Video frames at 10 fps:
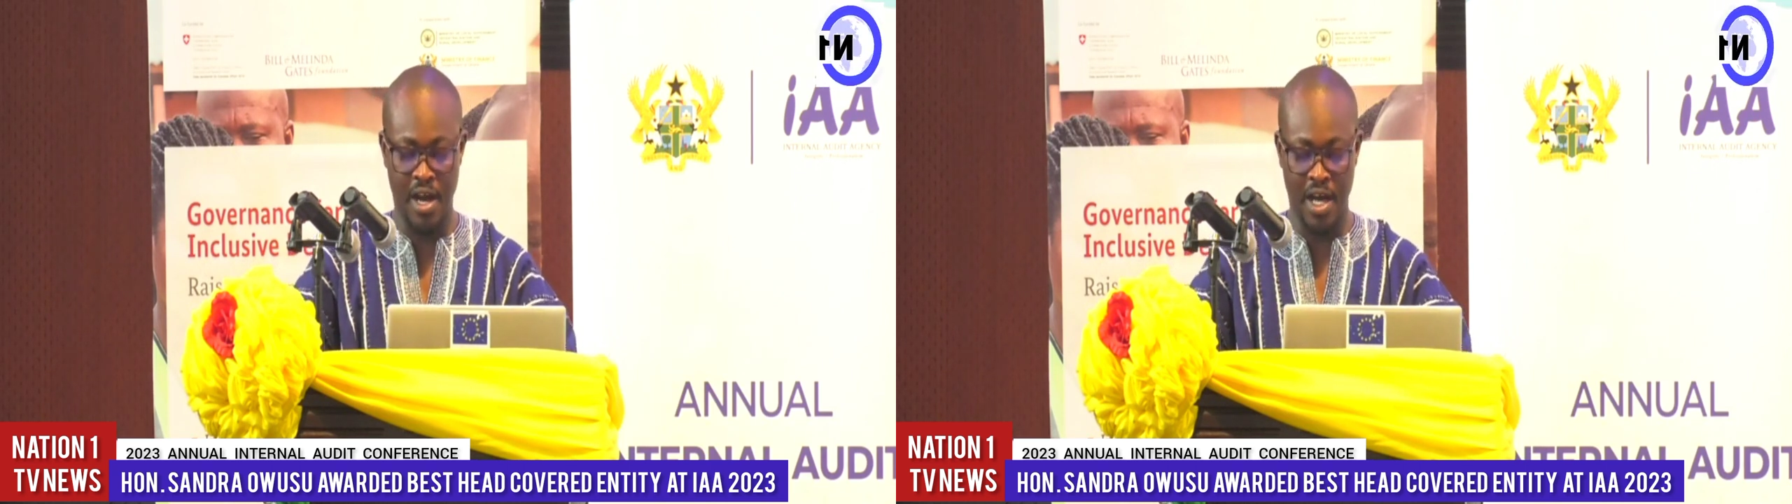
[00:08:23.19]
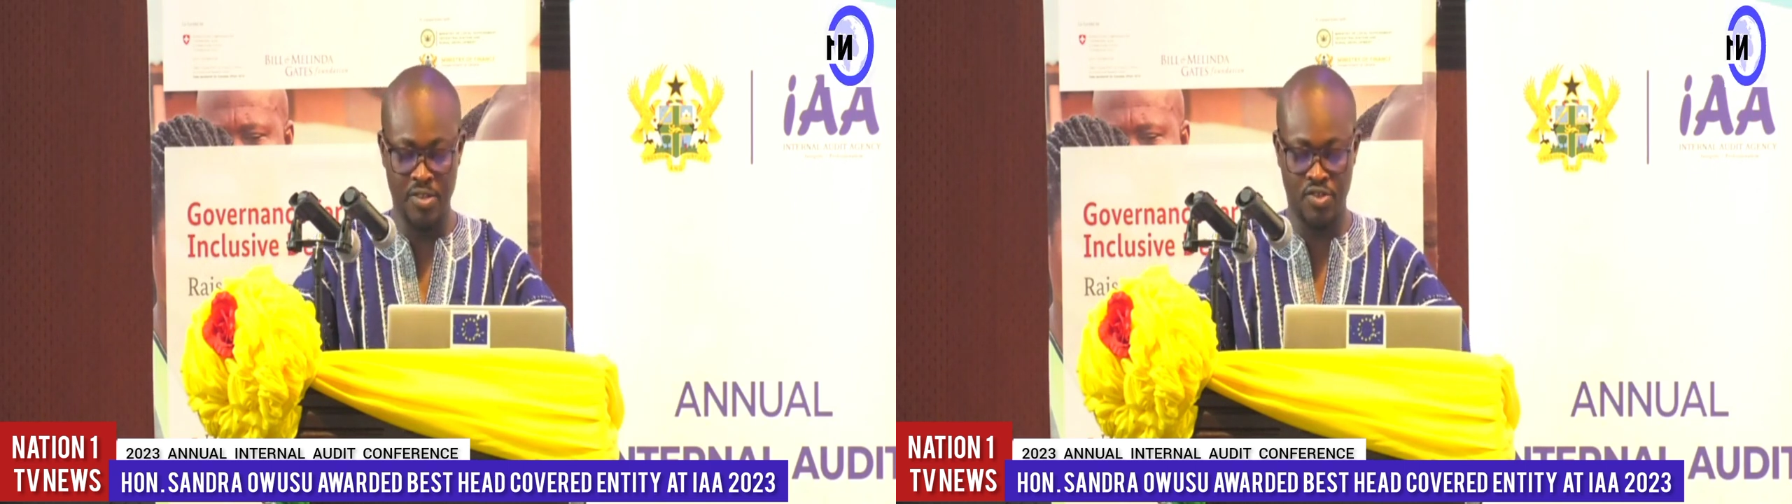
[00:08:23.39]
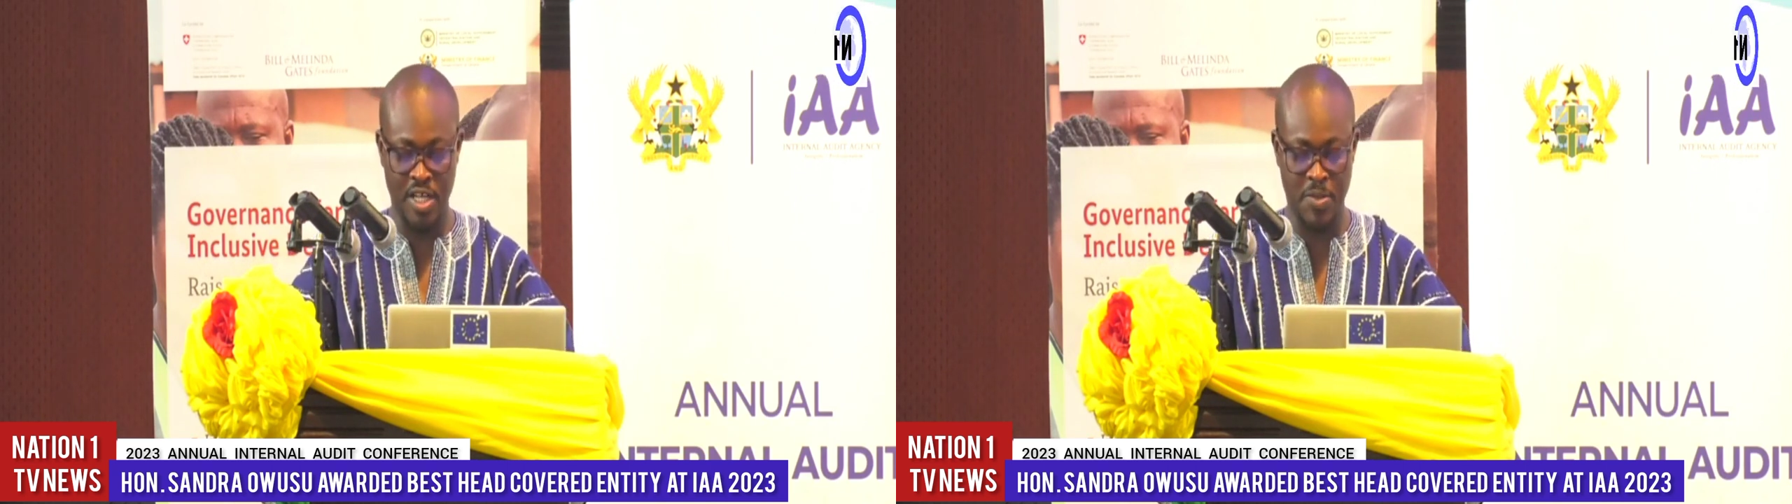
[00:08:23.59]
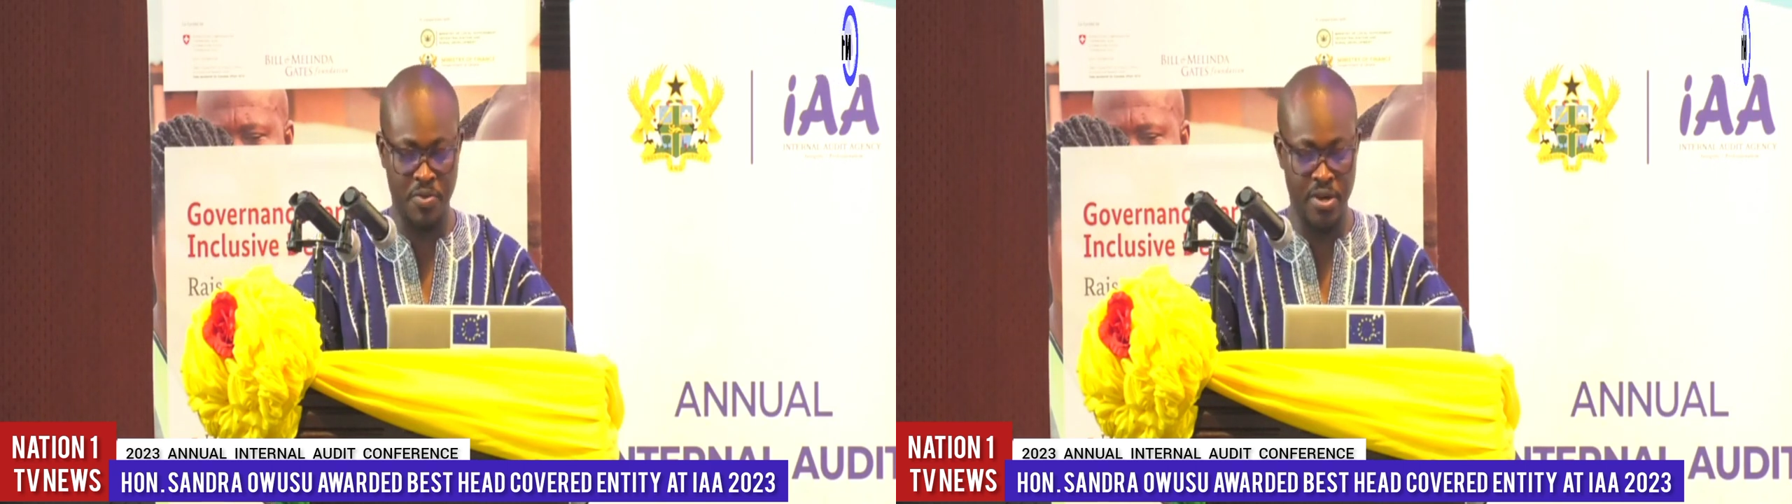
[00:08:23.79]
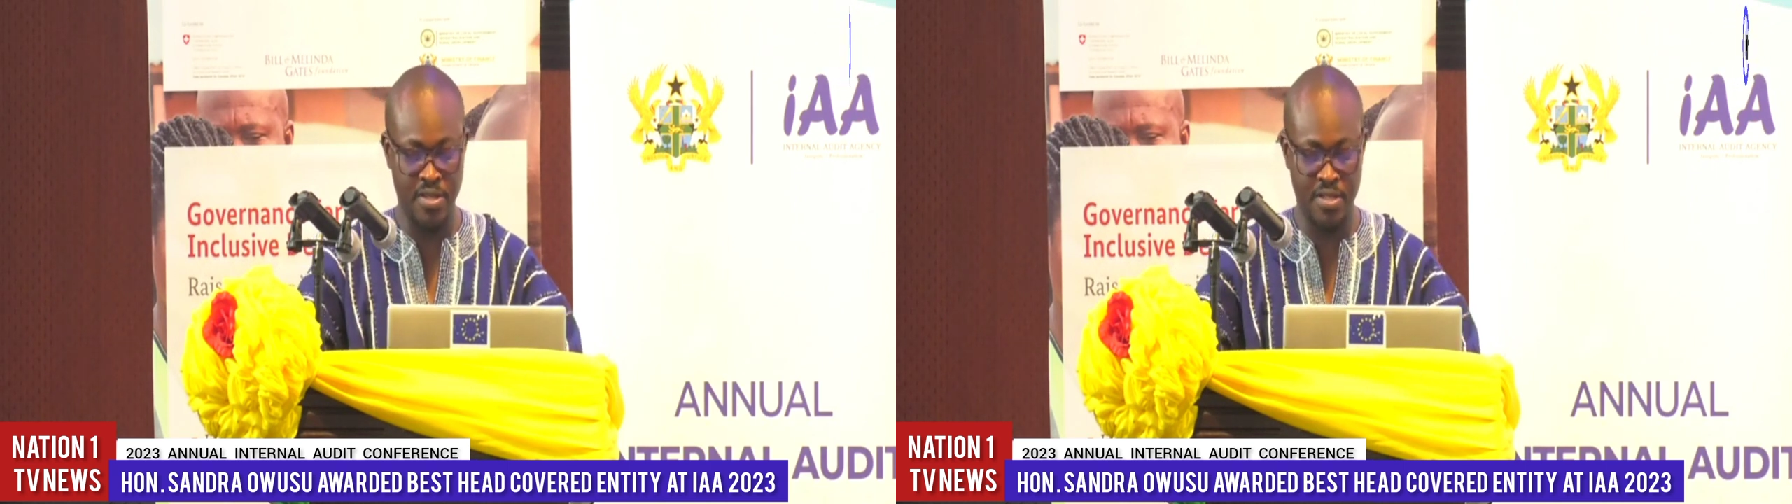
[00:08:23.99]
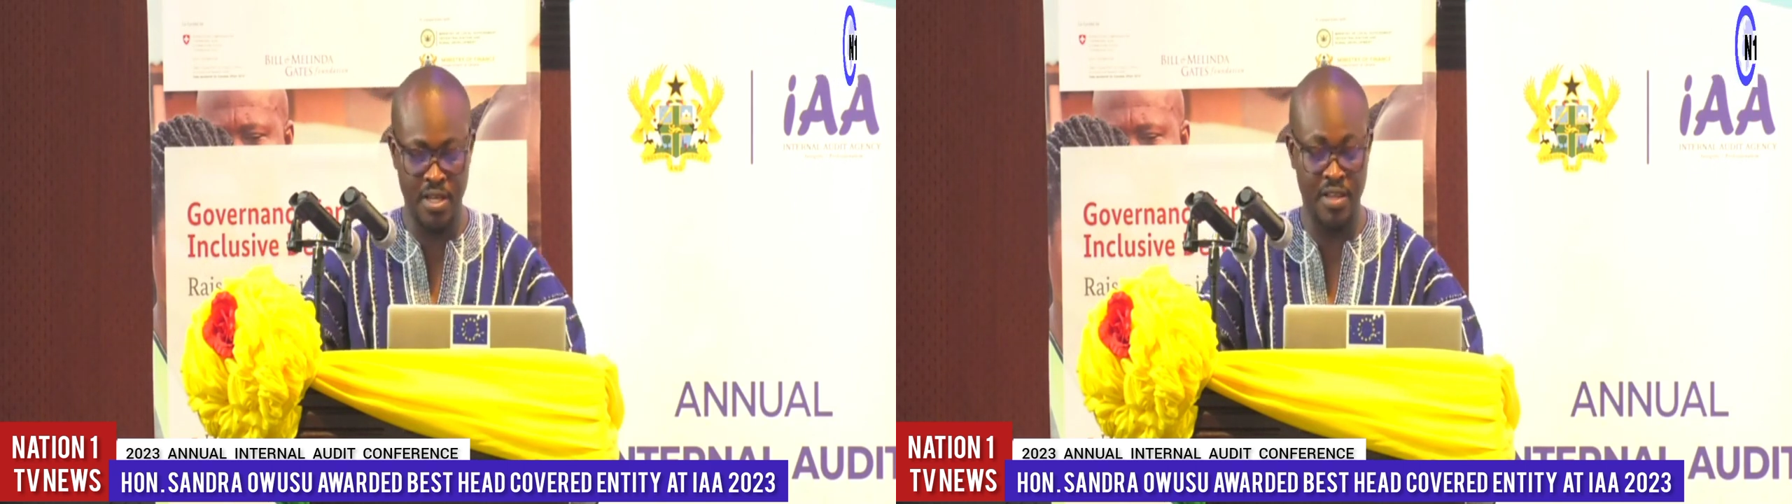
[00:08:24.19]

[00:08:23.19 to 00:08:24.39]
and transparency